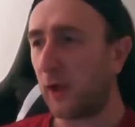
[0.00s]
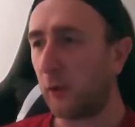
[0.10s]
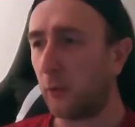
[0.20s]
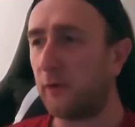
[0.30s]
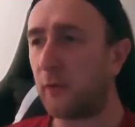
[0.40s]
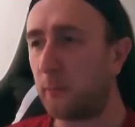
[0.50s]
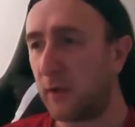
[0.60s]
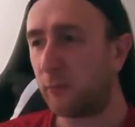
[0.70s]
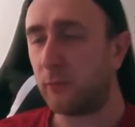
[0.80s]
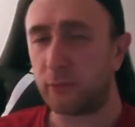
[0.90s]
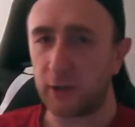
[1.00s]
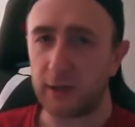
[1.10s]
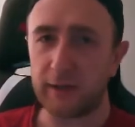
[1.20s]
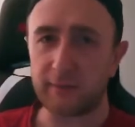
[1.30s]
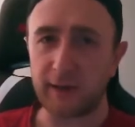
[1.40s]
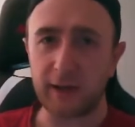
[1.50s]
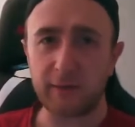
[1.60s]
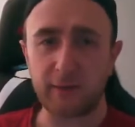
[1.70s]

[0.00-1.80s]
Like I wanted to mess with 3D effects